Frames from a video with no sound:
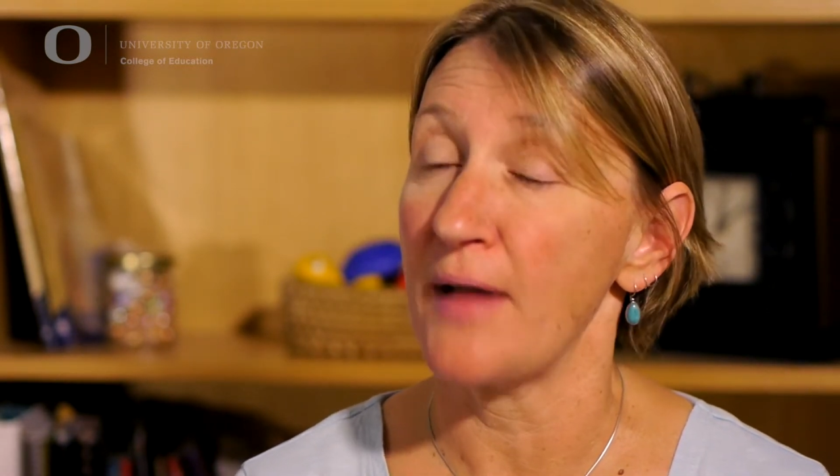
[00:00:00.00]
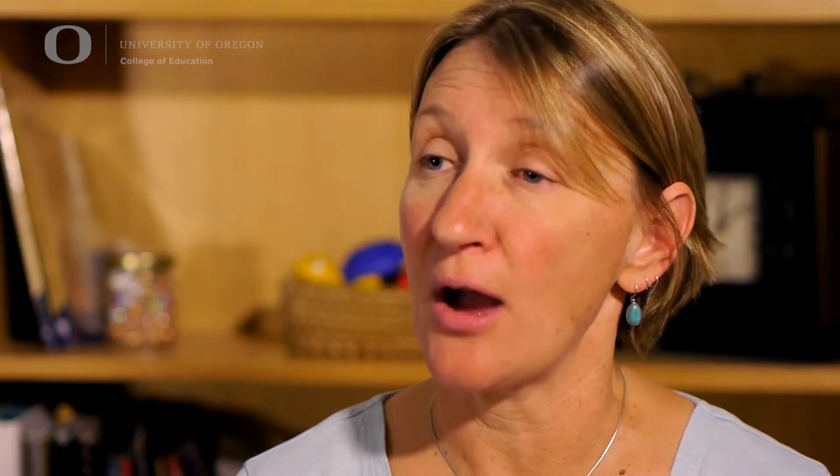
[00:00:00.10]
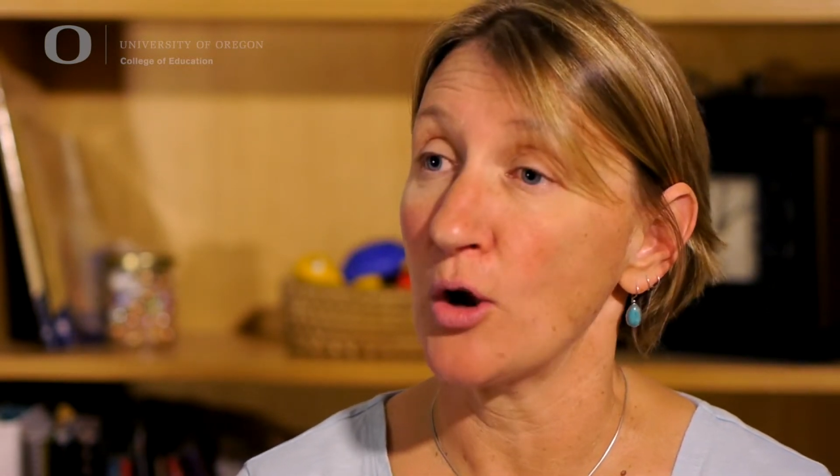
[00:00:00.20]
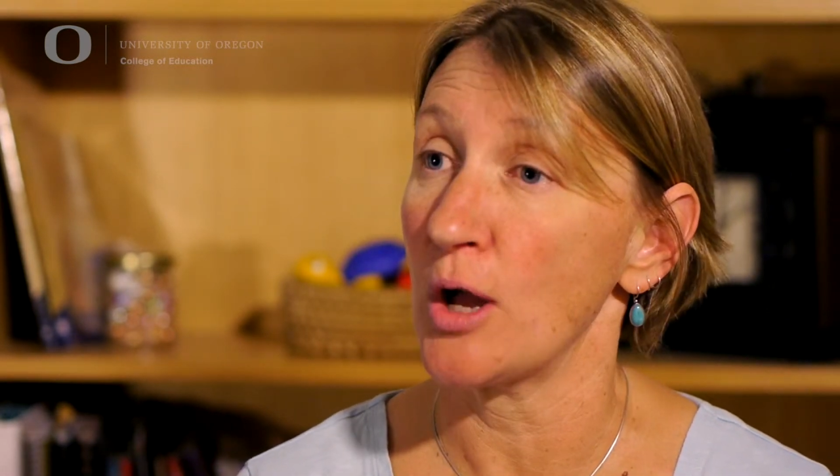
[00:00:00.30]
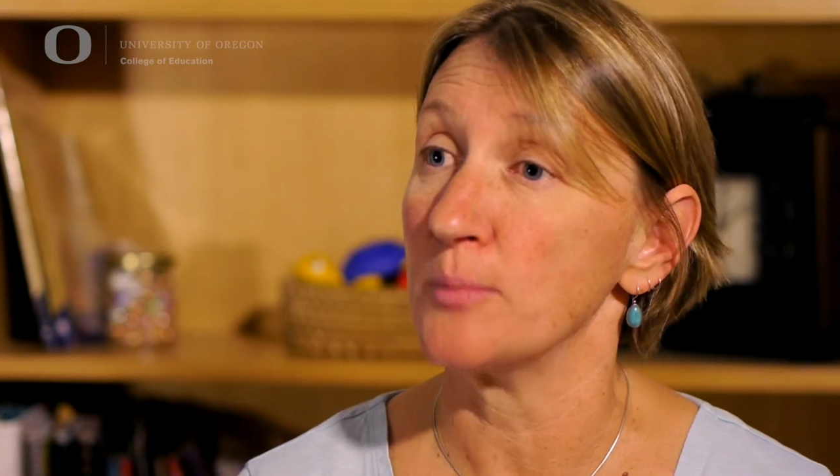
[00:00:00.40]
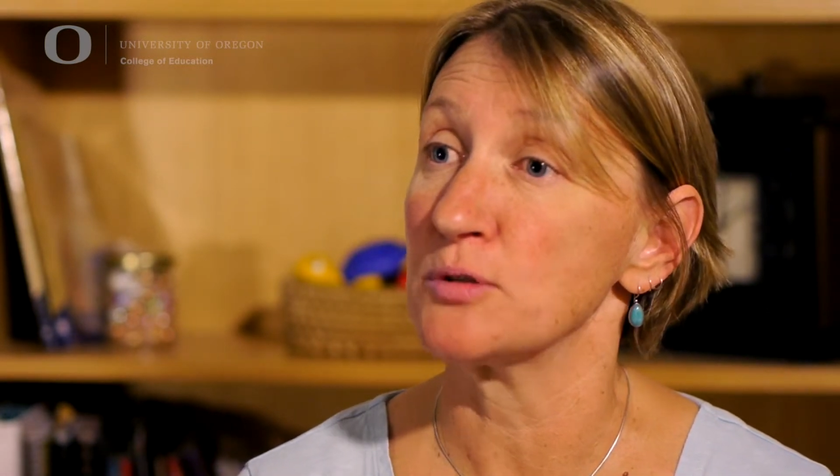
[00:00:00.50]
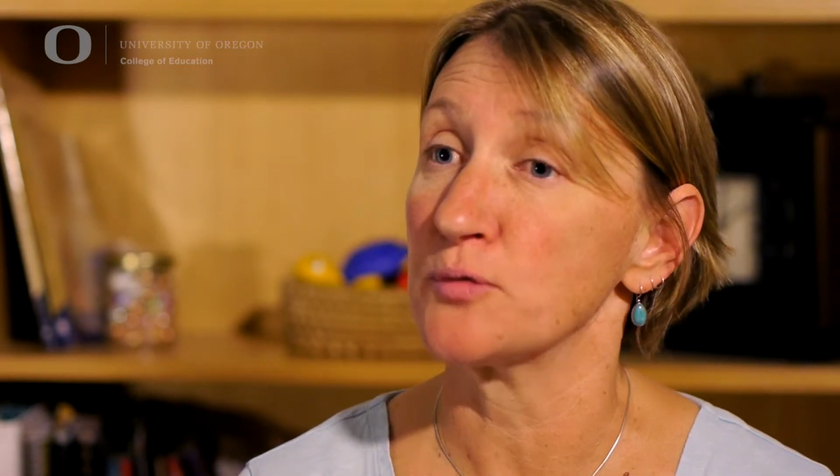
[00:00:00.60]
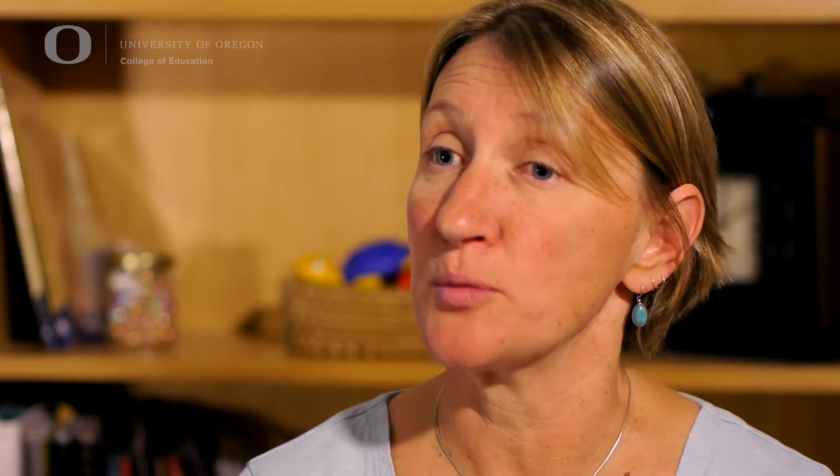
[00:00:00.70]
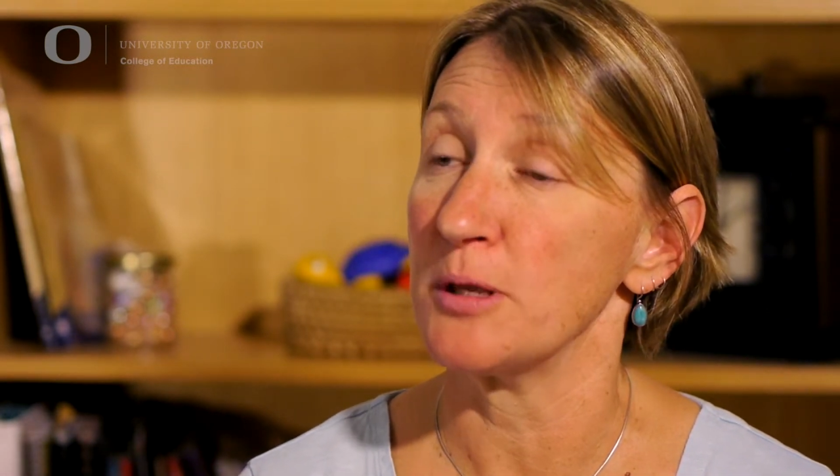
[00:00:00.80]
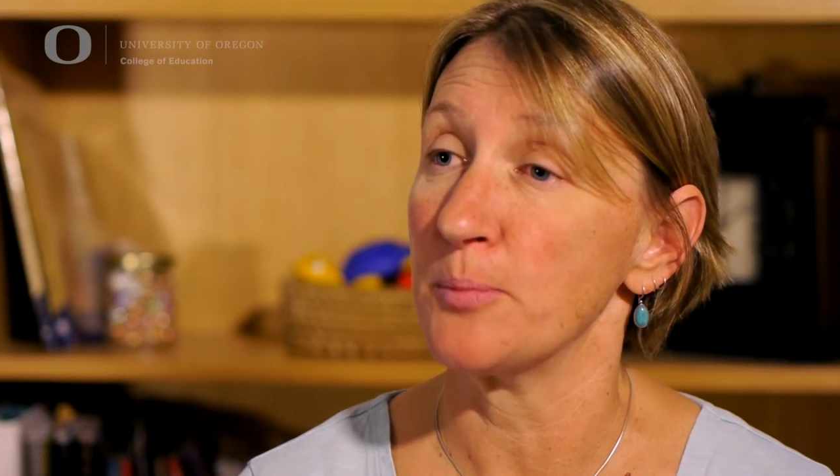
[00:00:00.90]
outcomes
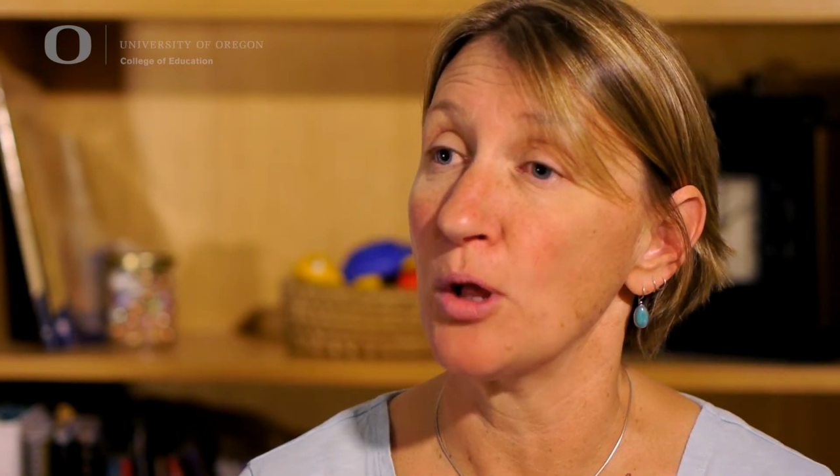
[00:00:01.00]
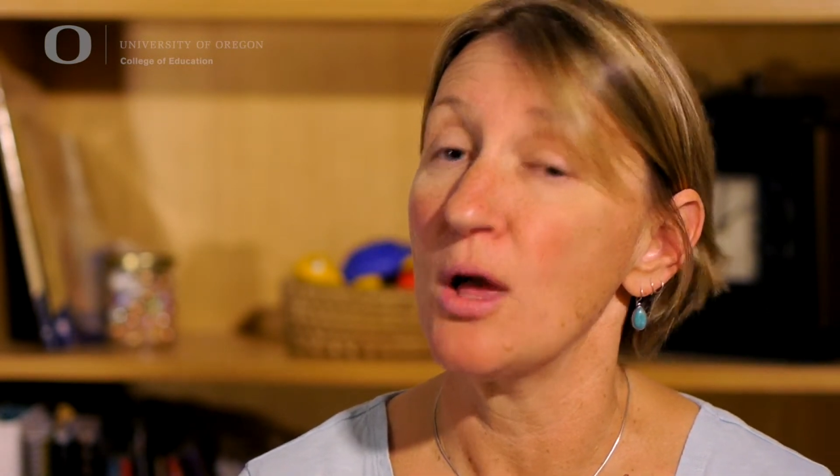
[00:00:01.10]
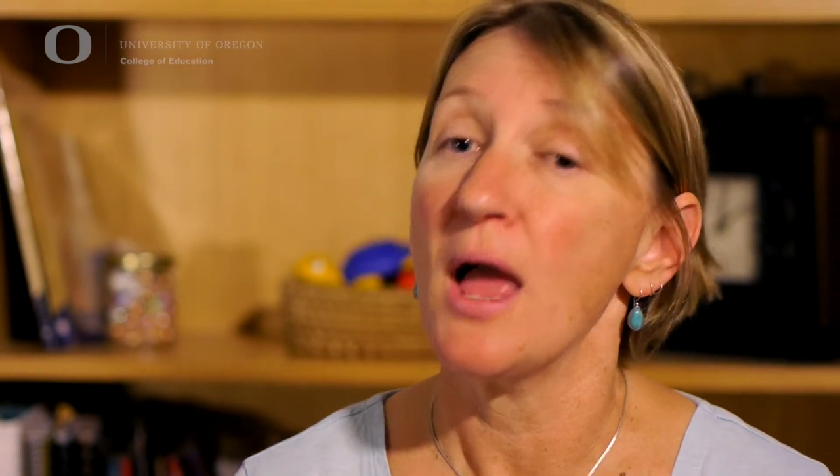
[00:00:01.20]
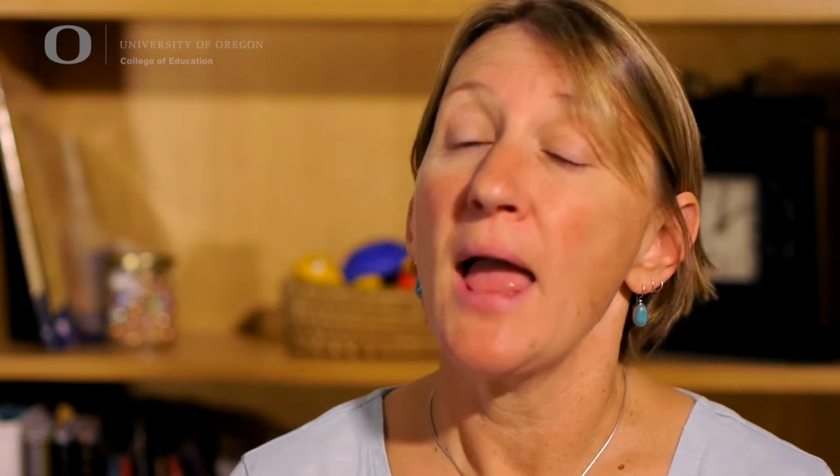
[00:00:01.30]
for people